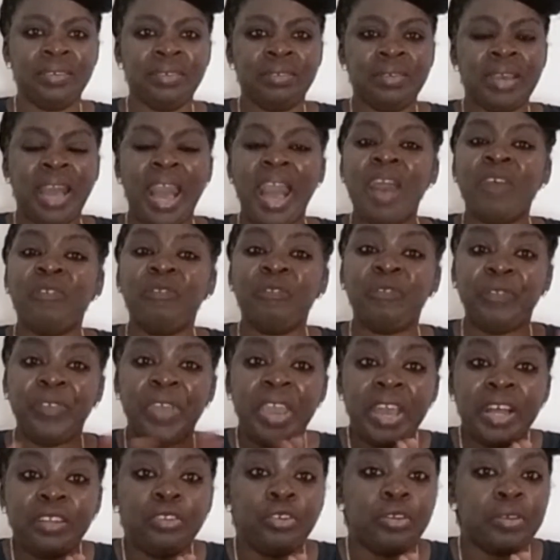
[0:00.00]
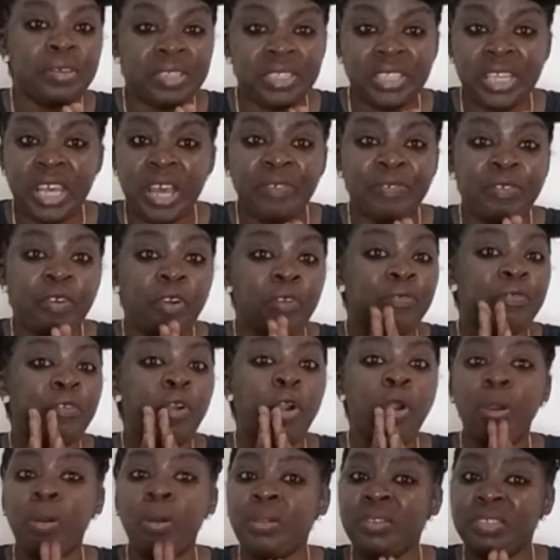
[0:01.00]
avail yourself of
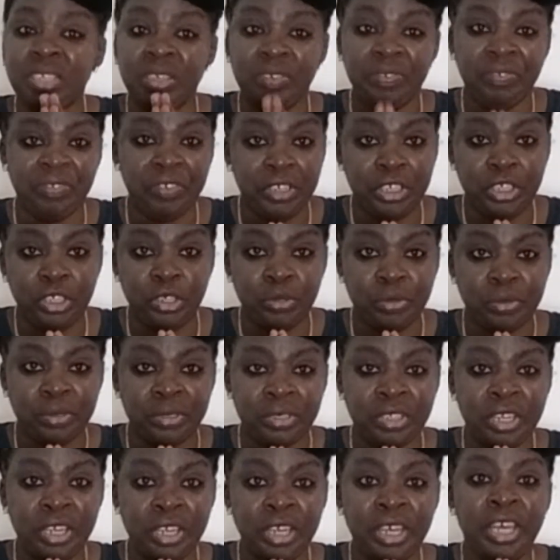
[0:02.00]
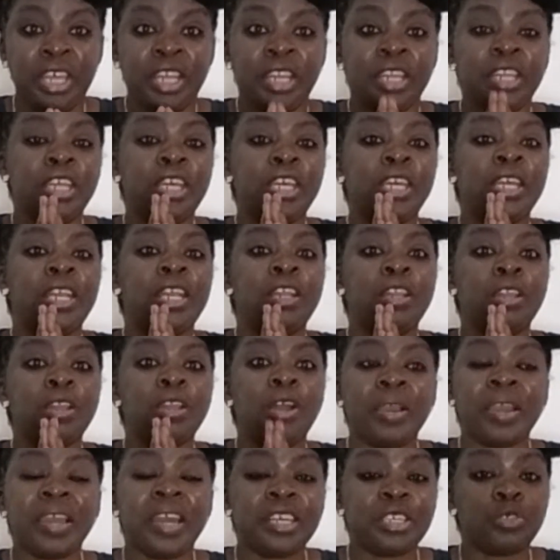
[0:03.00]
all the videos. The
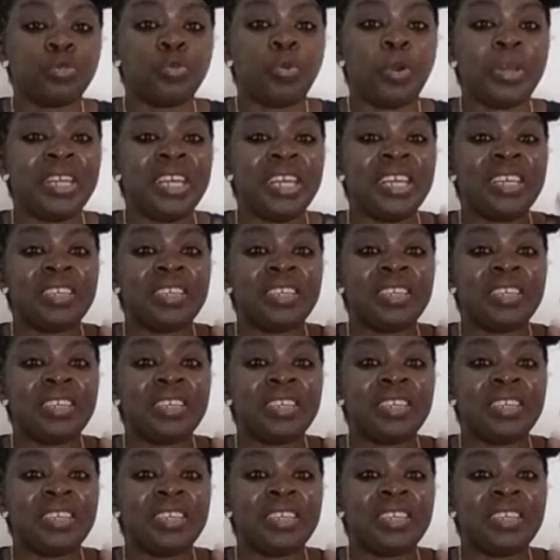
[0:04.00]
longest one is